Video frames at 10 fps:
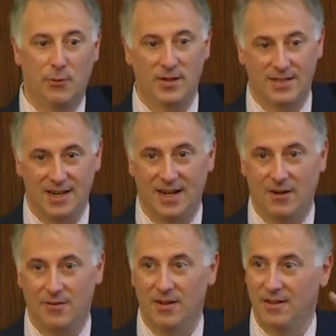point
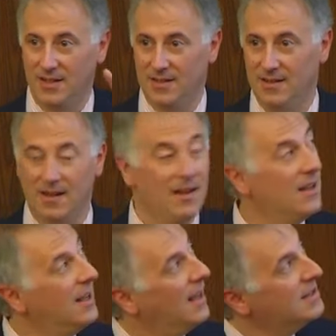down.
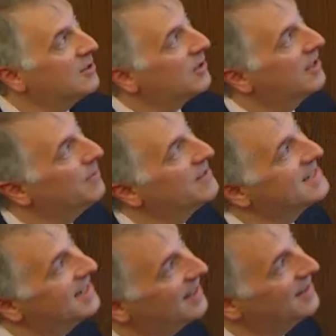It took him the
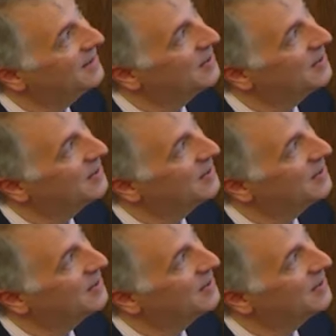second